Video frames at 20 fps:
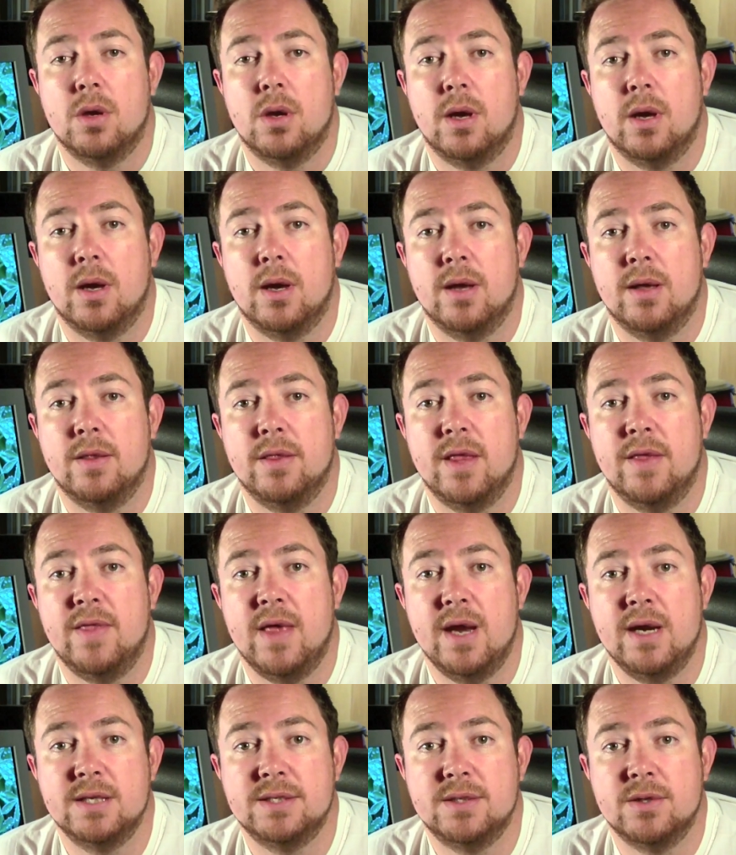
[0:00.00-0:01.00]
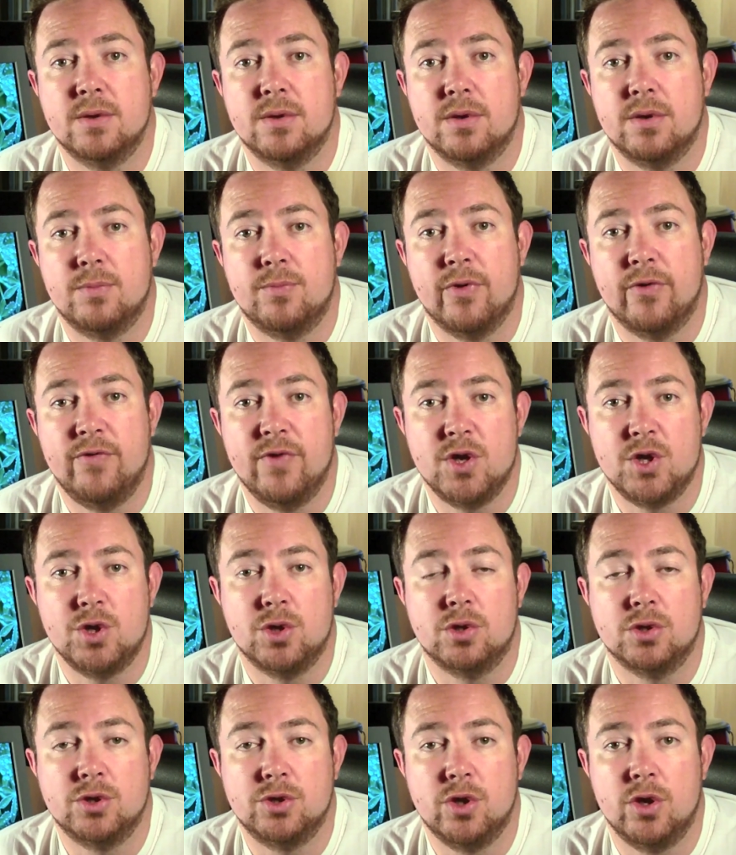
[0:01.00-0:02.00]
Uh, that, that is the
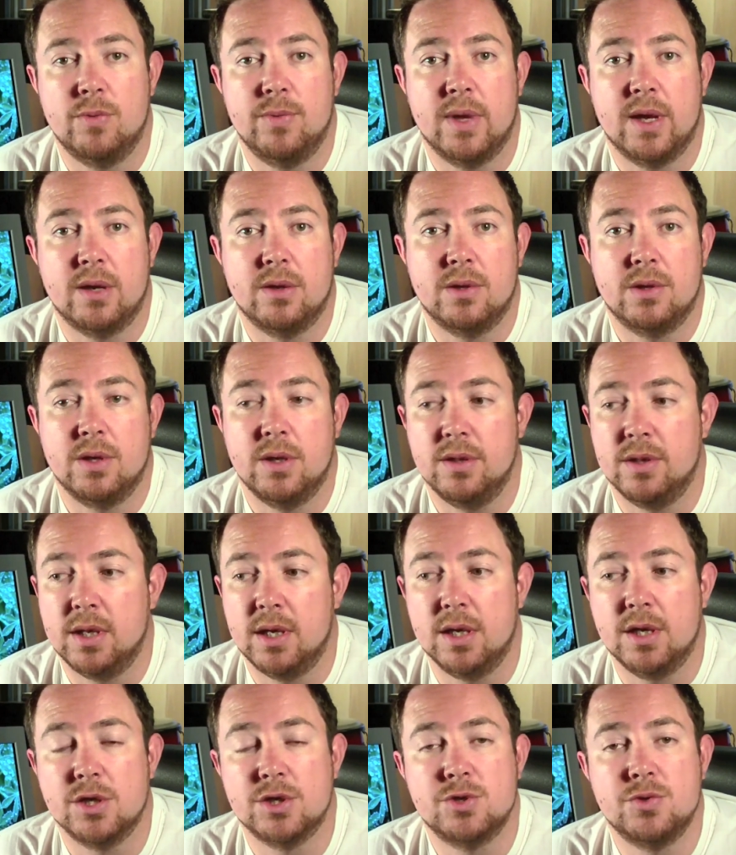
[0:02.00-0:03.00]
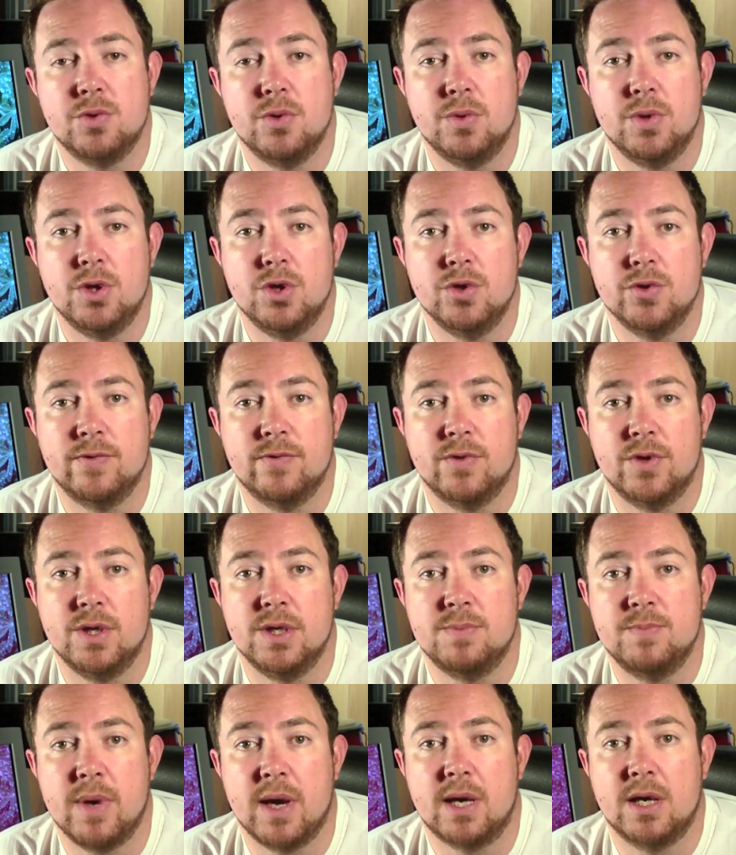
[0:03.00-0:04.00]
professional term that in the industry we use for
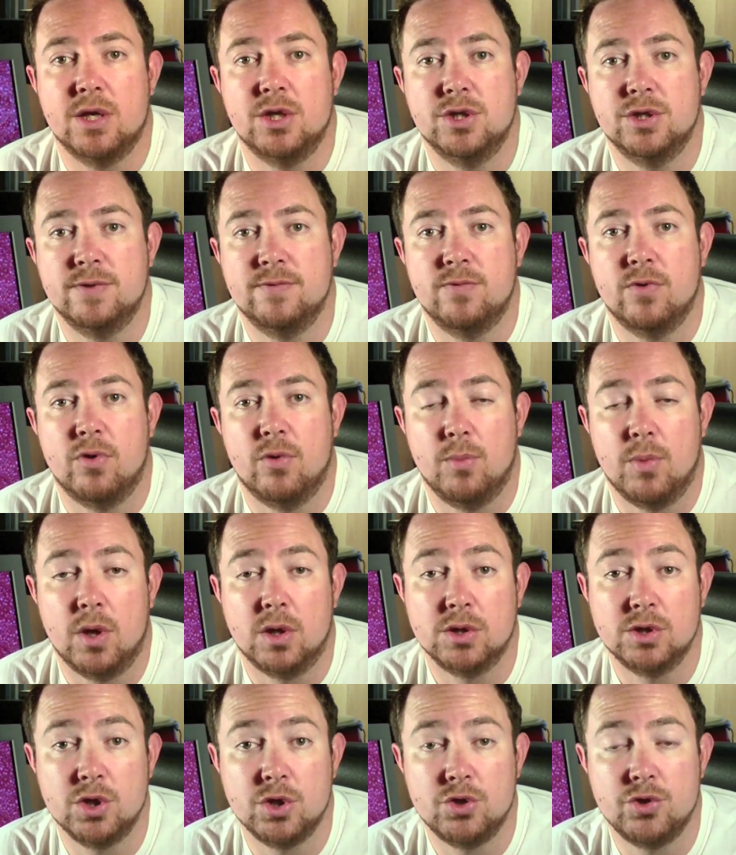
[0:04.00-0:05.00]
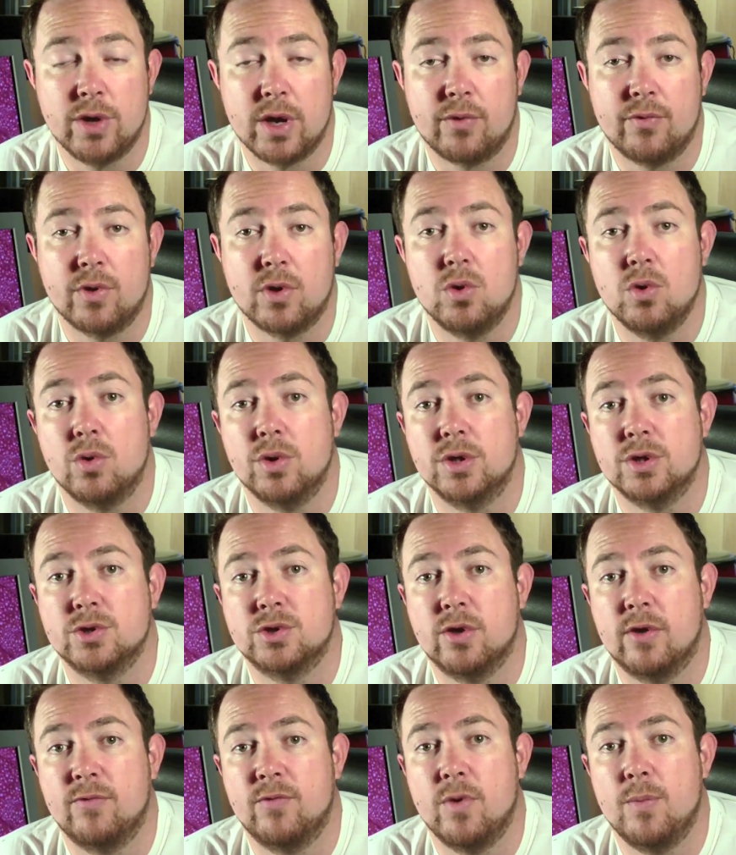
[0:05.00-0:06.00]
these packages for a multi-track recording
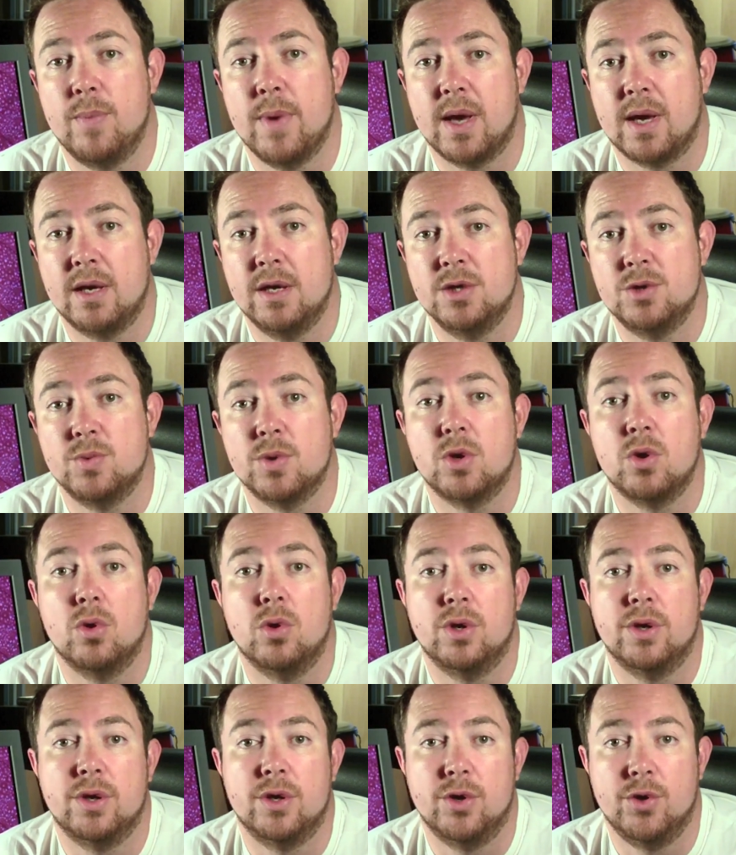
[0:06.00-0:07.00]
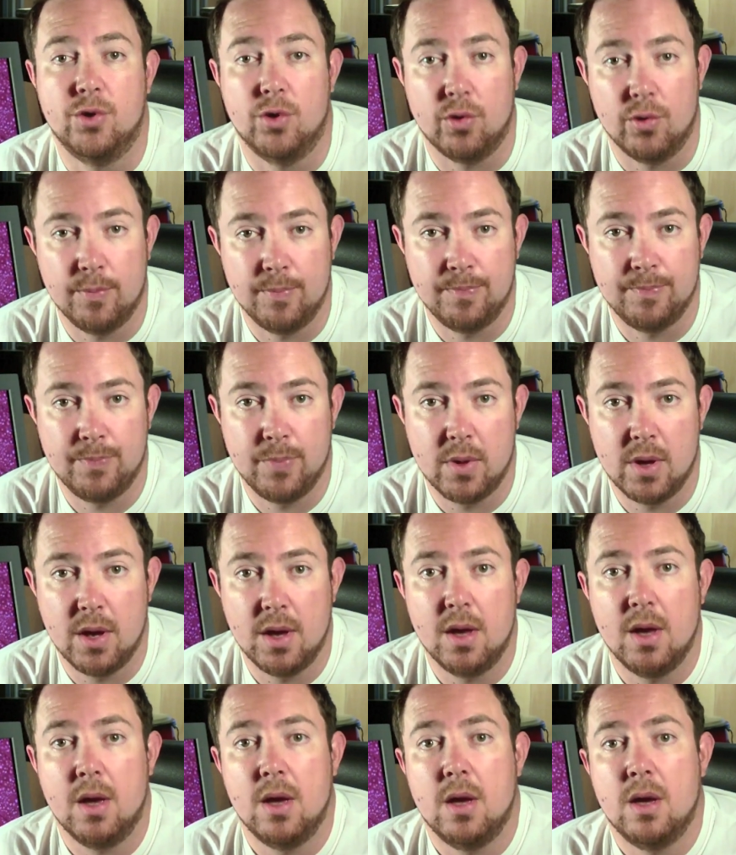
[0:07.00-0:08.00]
software package. We call it a DAW.
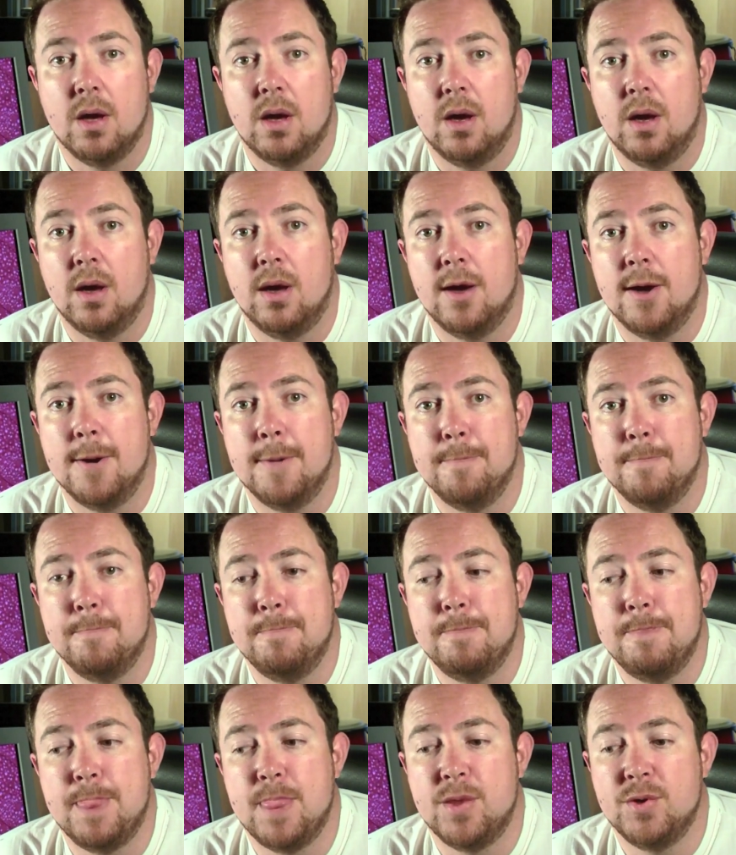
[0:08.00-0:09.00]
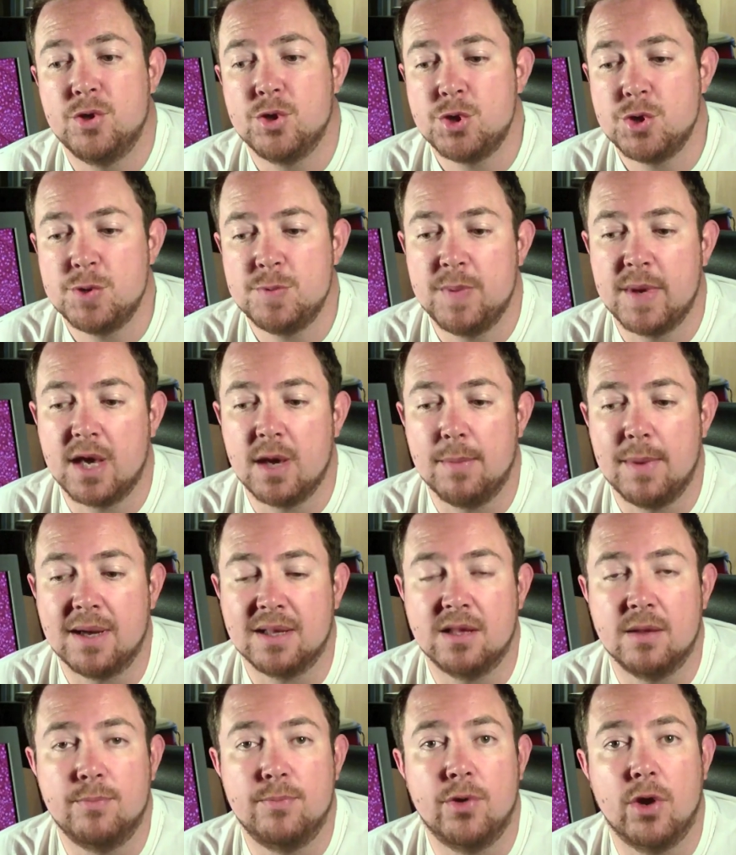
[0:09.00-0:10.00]
Um, just to speak
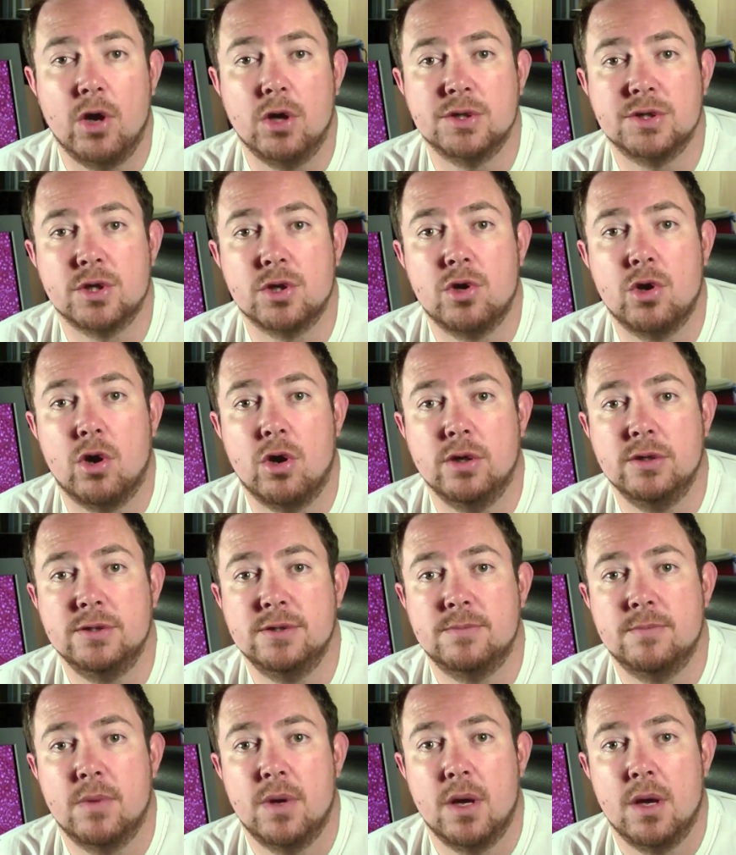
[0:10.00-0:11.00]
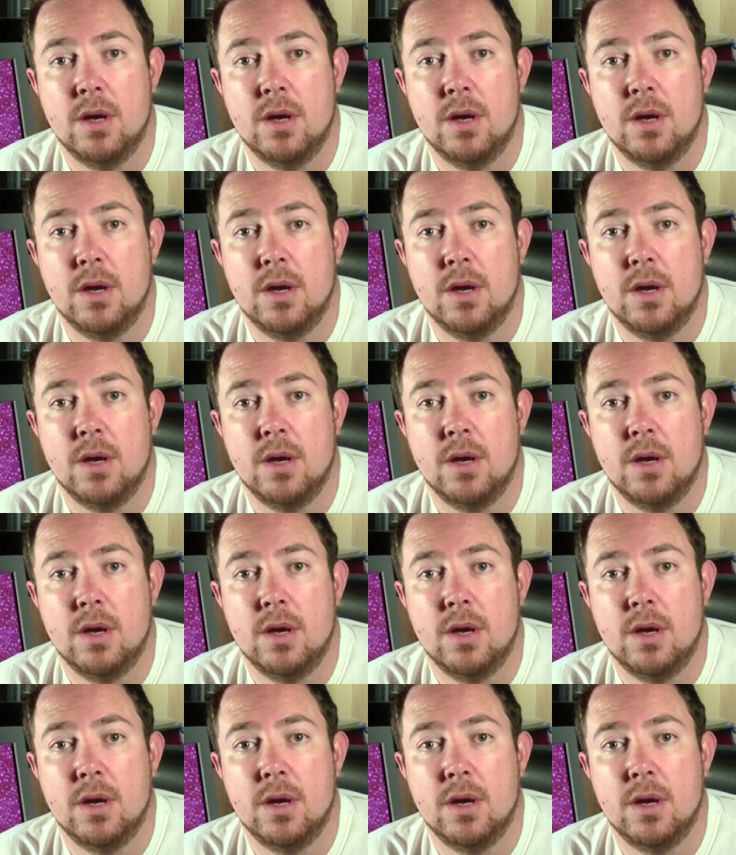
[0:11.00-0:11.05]
about the pros and cons,